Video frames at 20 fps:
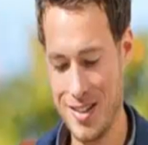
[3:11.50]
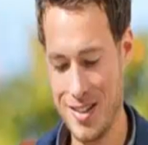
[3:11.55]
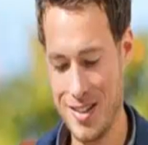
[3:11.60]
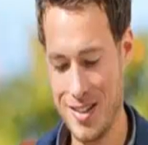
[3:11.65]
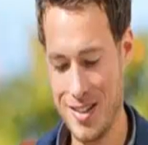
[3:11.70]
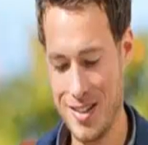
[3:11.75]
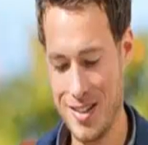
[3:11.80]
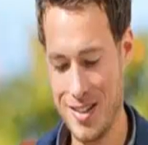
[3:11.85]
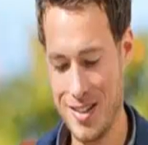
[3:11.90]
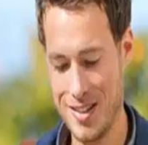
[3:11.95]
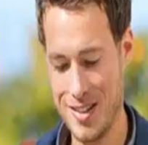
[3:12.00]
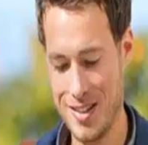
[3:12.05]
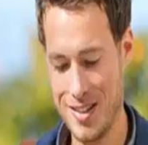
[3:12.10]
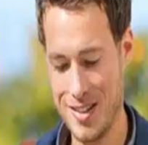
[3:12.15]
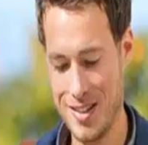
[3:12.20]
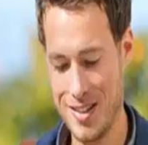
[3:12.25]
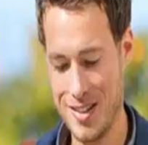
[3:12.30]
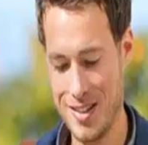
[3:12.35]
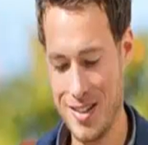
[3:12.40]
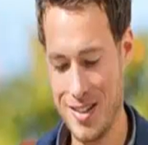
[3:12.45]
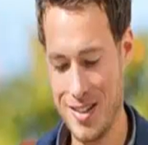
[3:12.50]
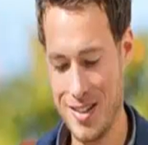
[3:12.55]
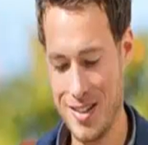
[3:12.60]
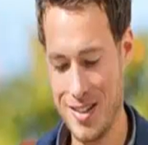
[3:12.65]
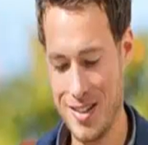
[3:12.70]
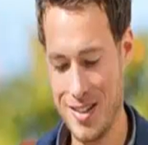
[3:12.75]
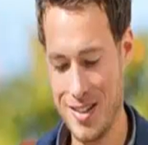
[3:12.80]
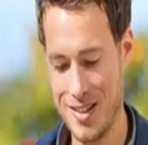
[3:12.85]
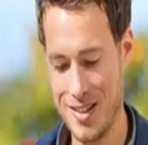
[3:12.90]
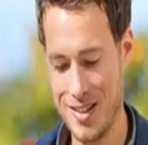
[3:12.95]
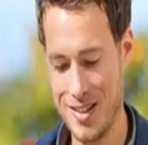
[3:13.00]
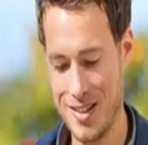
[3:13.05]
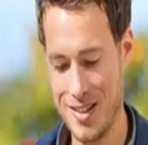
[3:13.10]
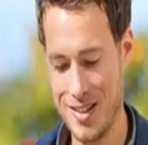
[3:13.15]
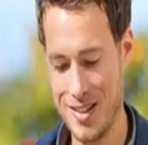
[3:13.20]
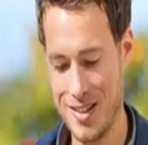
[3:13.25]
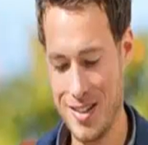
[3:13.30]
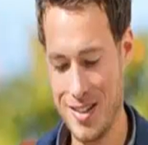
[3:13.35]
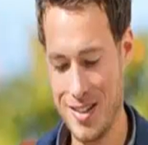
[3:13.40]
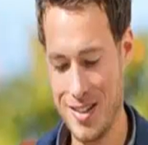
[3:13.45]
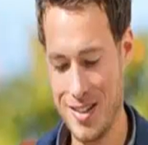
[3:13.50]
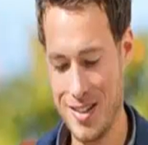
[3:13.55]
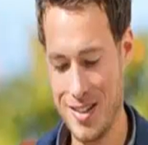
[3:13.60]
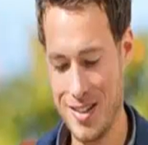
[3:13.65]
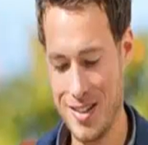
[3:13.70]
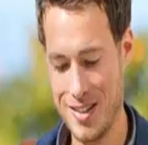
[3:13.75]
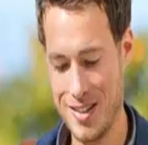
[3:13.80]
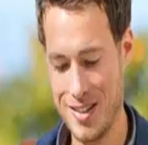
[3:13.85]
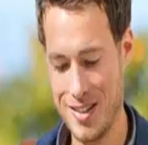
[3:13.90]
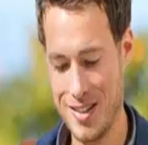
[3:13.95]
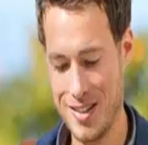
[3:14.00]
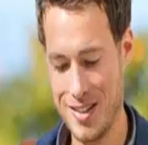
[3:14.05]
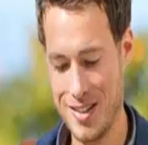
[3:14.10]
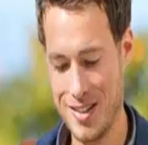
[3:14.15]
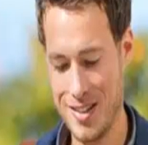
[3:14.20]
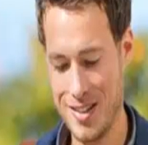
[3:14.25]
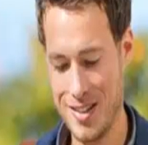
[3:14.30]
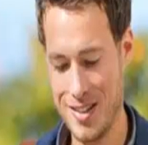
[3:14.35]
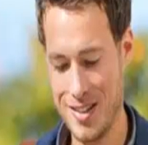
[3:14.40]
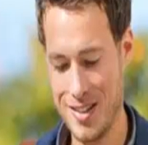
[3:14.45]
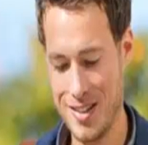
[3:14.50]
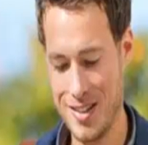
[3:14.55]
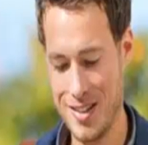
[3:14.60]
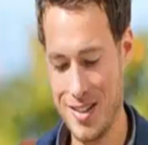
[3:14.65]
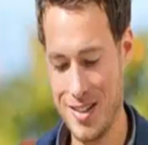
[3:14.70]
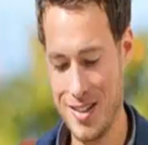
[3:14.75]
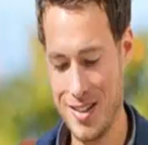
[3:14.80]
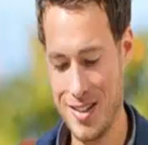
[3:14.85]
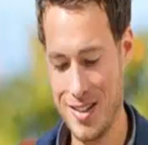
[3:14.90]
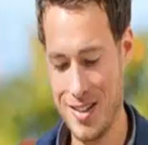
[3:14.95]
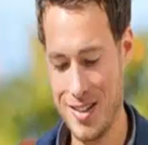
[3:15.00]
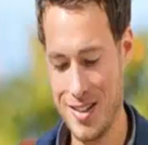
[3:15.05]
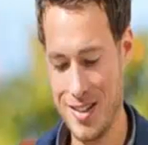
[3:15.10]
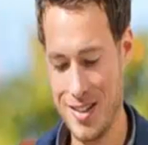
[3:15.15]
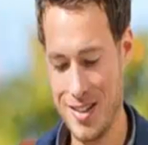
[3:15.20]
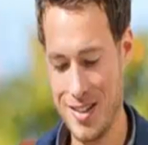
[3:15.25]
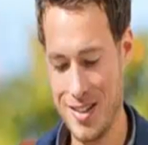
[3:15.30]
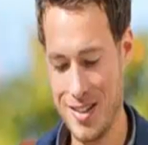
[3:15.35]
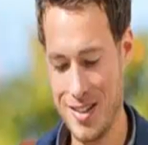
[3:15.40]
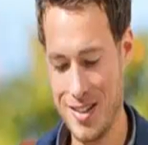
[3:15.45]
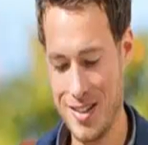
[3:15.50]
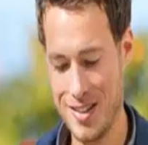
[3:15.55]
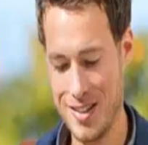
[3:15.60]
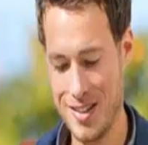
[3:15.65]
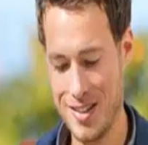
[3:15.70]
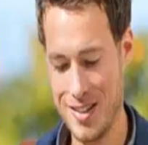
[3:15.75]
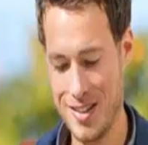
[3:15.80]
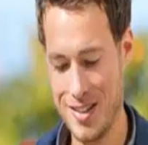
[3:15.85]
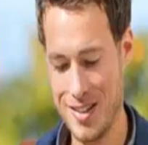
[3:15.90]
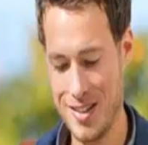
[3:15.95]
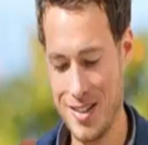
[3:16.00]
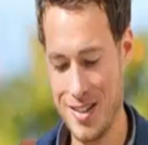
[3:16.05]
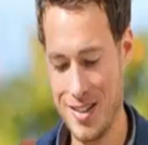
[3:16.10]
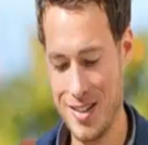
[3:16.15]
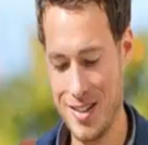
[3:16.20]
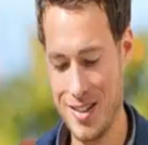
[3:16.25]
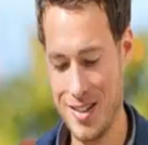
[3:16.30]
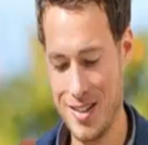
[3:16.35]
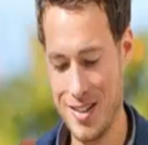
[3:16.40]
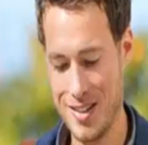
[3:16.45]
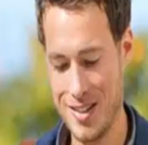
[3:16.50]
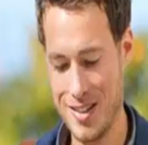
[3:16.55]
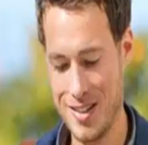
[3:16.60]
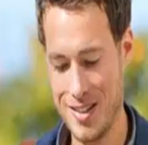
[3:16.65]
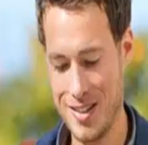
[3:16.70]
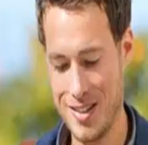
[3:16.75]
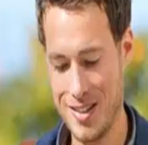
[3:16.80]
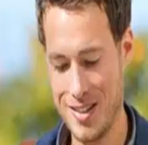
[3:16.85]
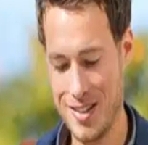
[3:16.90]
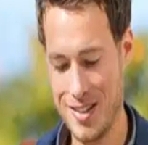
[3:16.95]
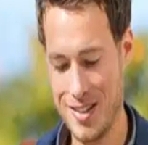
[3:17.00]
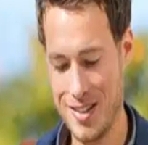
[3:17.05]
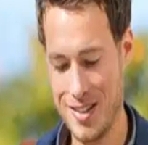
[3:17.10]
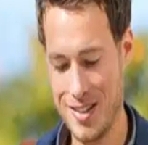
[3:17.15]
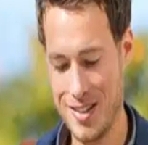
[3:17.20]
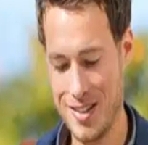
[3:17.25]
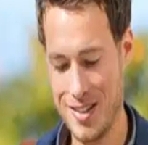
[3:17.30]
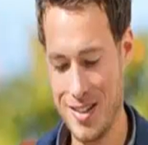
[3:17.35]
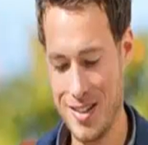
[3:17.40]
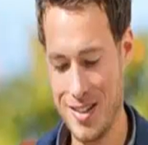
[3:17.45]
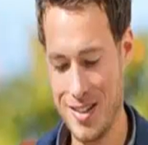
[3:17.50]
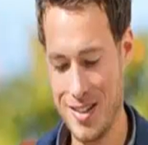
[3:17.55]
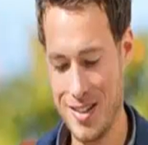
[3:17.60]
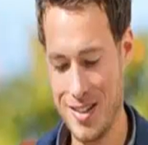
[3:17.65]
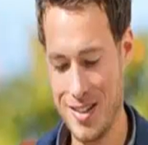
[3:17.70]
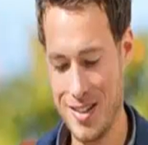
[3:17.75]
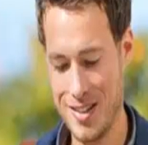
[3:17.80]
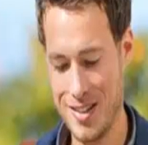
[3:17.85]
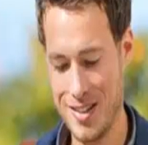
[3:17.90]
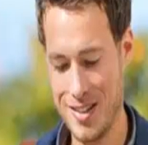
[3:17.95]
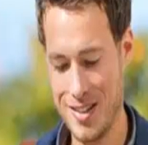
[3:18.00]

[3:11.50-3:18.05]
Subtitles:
This is a still picture; no speech is visible.